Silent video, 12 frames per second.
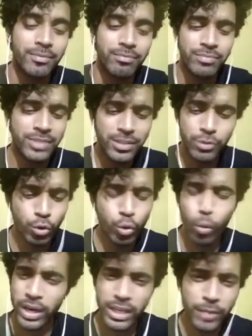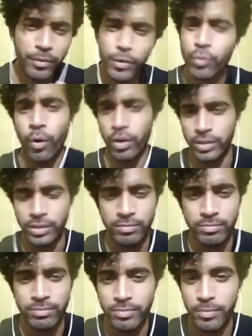just do whatever you want.
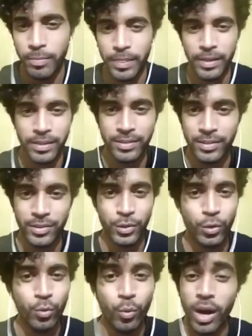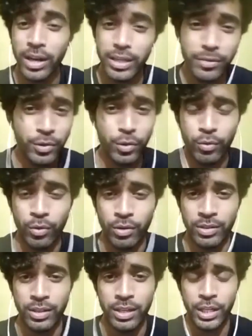Do whatever you want.
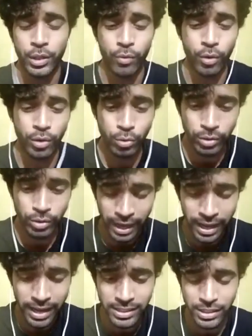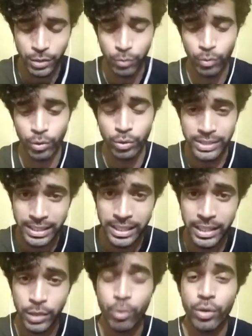You want to dance, you want to singing,
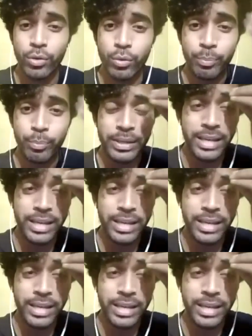you want to be a